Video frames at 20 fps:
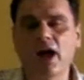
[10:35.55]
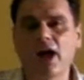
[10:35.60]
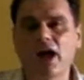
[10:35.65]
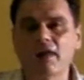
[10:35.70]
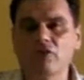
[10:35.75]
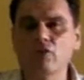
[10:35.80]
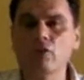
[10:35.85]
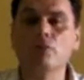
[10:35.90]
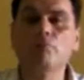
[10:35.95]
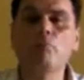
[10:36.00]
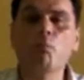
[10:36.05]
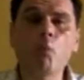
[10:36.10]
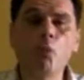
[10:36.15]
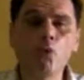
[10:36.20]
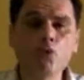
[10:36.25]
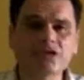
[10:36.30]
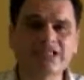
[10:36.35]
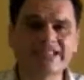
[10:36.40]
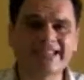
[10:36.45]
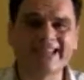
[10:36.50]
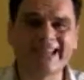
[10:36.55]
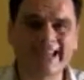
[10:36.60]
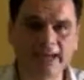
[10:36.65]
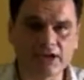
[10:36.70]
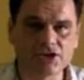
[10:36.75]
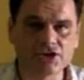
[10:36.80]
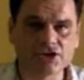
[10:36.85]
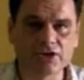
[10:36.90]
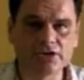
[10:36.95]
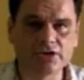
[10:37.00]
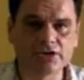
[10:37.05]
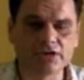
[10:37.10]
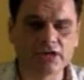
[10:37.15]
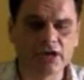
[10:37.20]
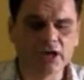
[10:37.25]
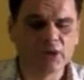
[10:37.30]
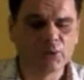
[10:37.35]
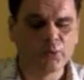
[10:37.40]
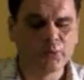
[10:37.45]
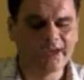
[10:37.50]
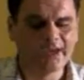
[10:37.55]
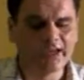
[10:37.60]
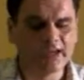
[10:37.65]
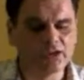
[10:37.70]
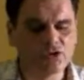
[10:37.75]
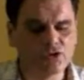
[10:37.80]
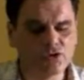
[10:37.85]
and on most occasions we can